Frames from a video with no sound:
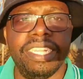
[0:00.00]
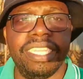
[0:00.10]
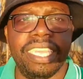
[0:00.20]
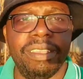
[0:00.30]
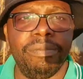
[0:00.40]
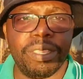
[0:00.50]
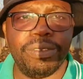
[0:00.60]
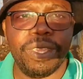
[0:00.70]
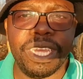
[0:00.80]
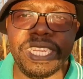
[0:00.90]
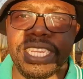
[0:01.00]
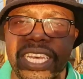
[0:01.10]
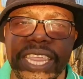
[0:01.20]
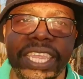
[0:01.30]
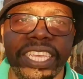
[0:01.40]
and make sure
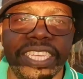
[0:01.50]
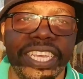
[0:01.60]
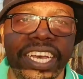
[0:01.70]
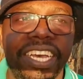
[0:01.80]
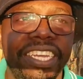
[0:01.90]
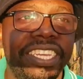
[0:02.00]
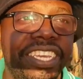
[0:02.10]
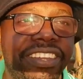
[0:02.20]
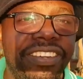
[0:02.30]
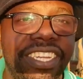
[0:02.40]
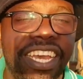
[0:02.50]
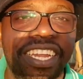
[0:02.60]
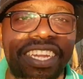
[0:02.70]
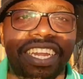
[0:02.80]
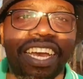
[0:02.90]
that things are, you know,
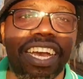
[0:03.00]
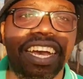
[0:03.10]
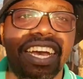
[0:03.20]
done